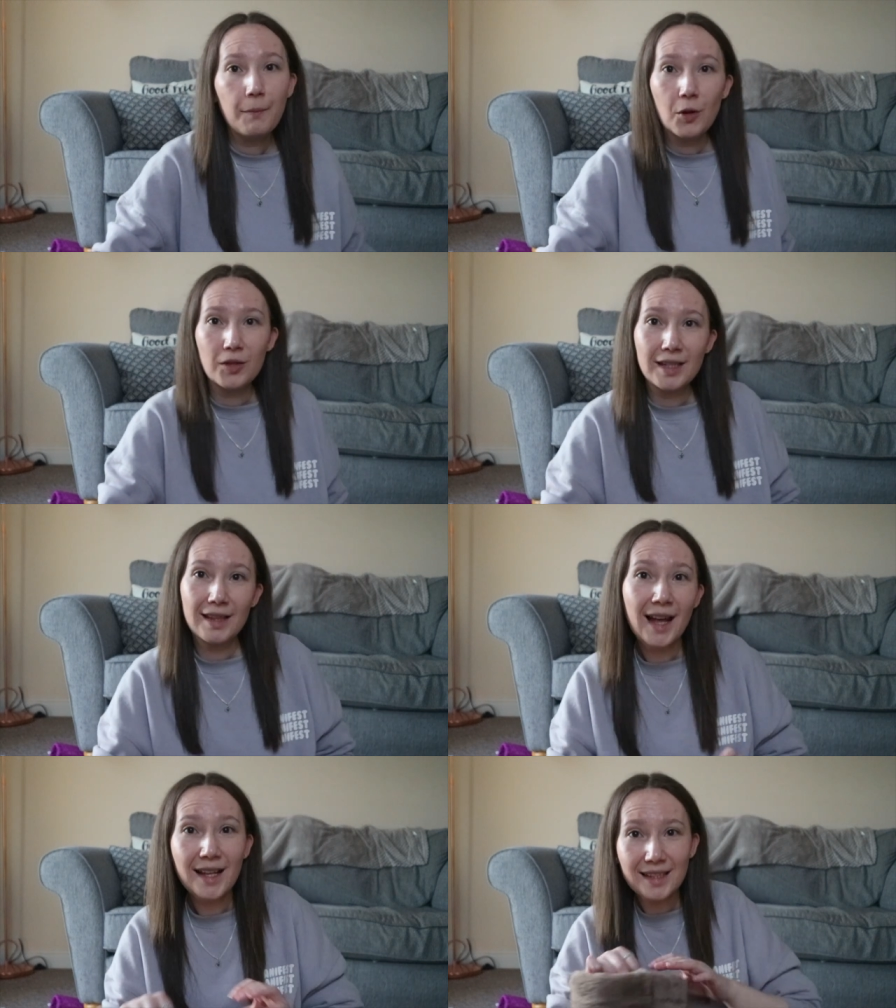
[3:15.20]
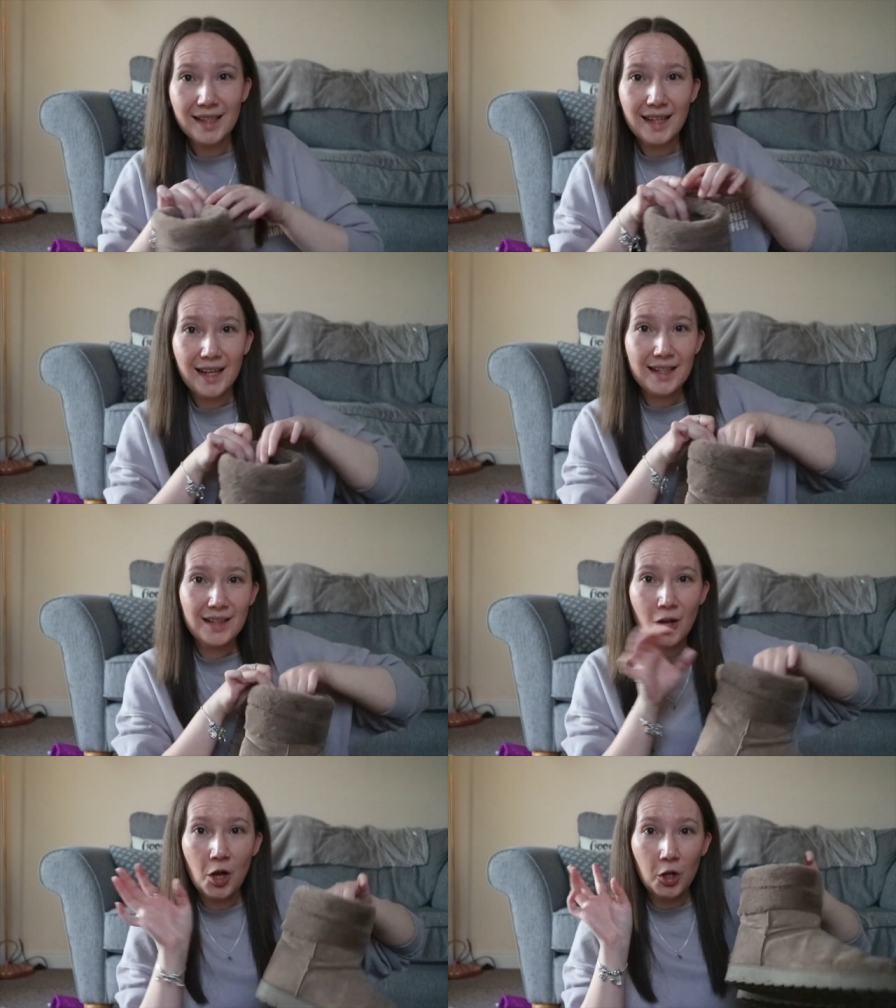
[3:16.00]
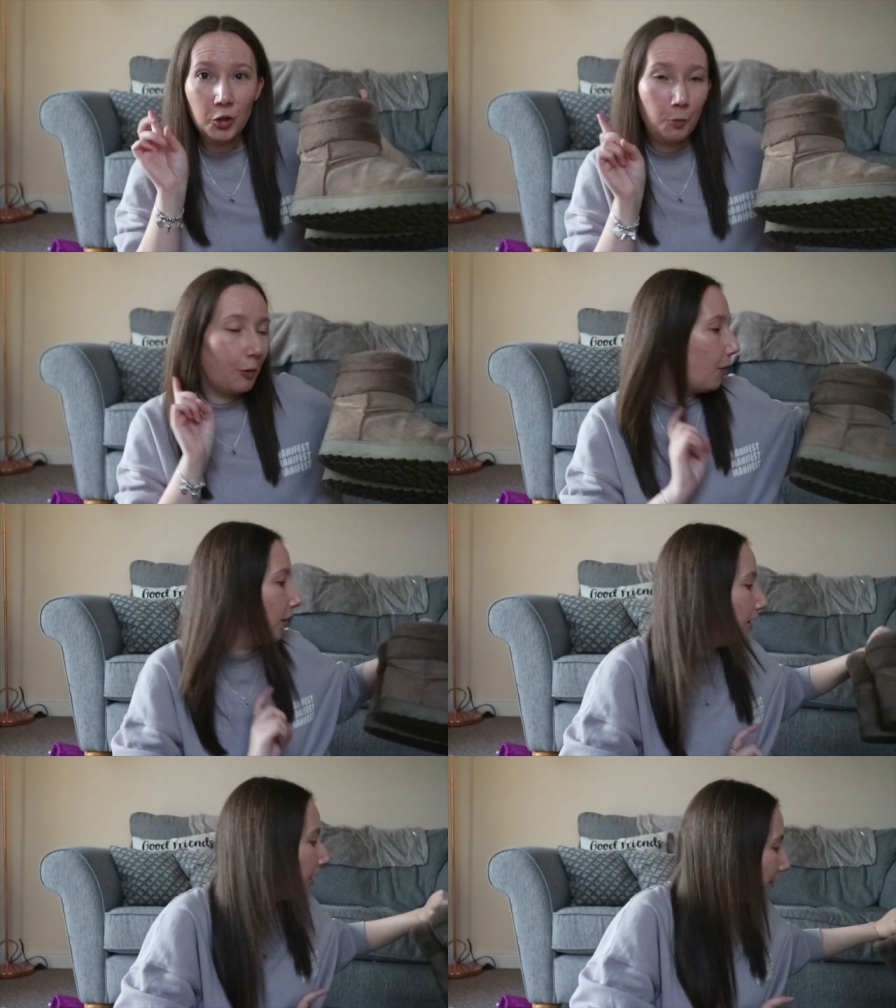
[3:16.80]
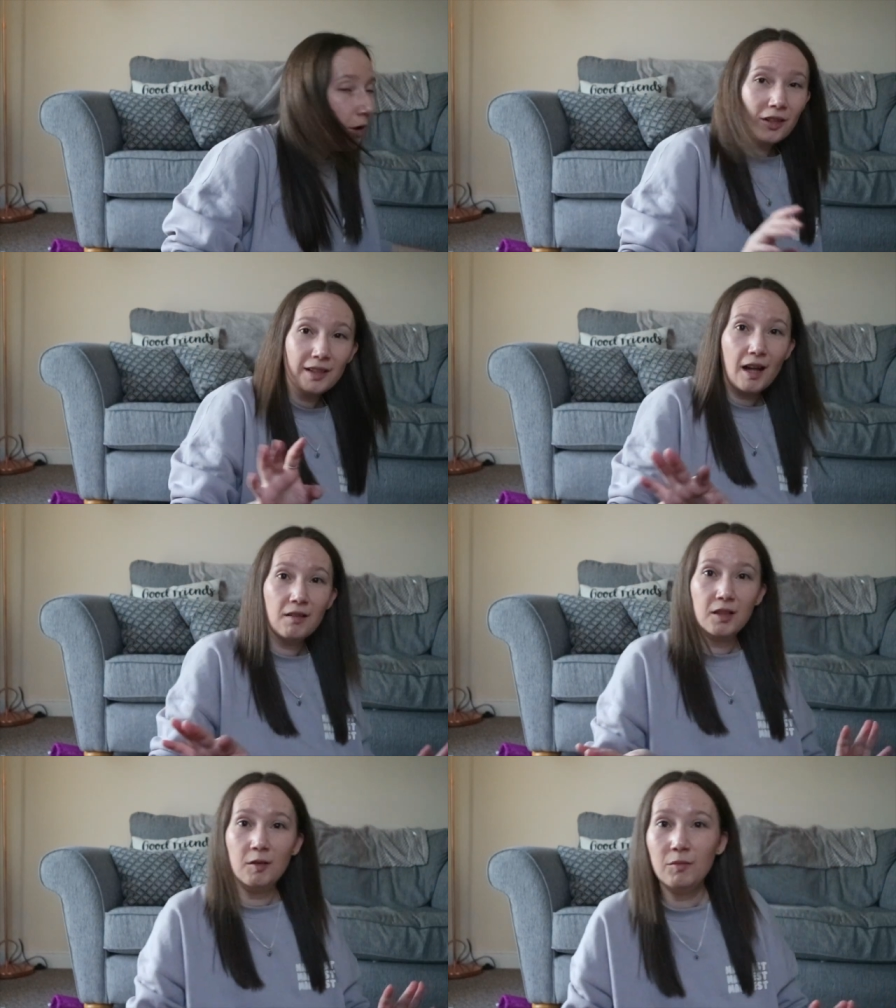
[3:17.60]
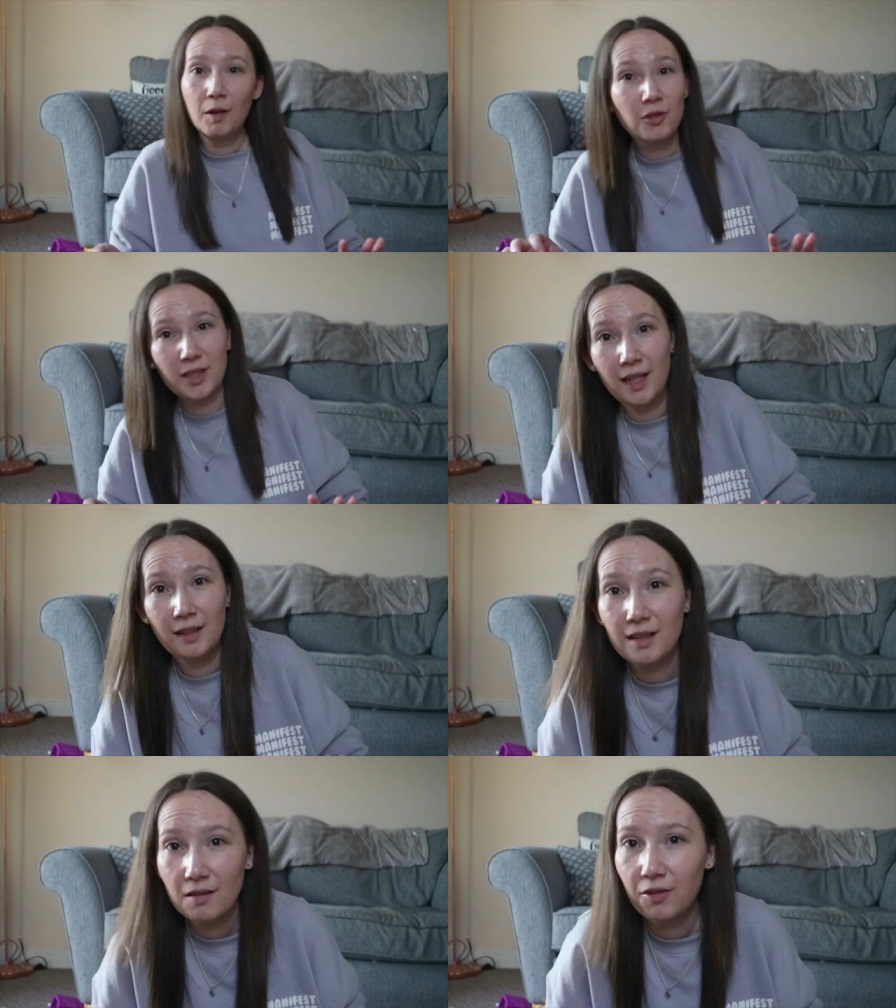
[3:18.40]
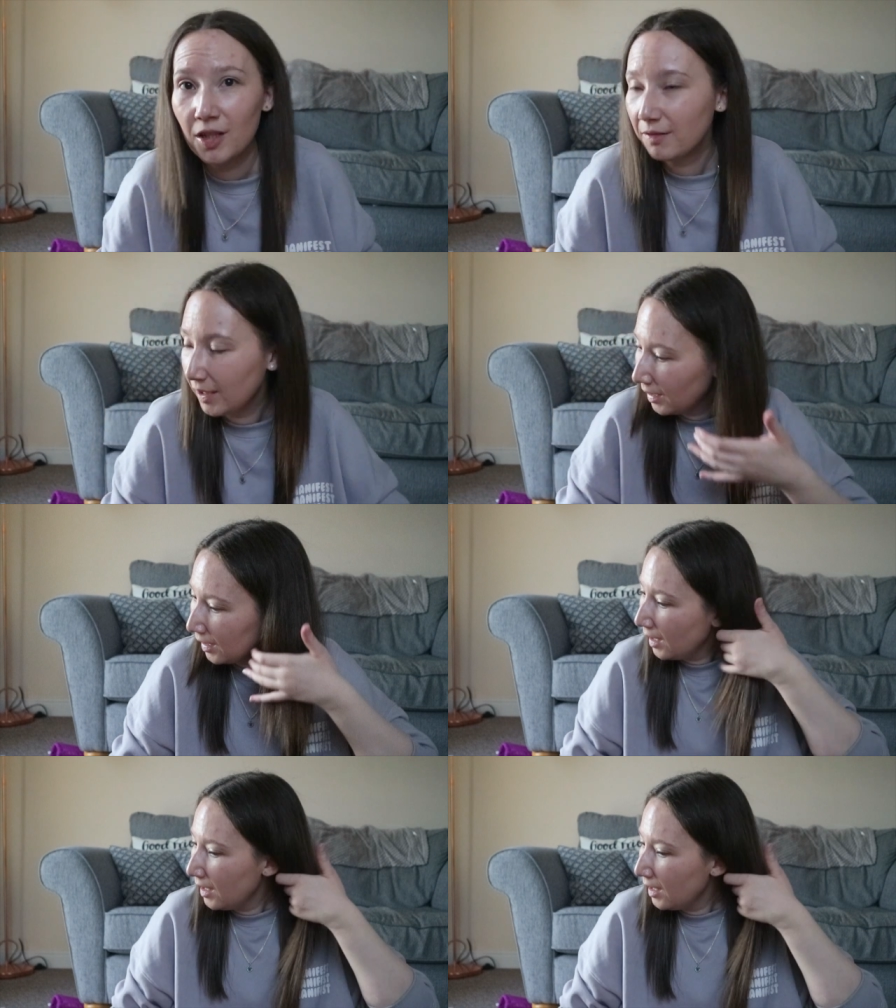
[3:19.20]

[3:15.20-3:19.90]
But that is number one. I'm not going to count them. I'm just saying that's the first thing.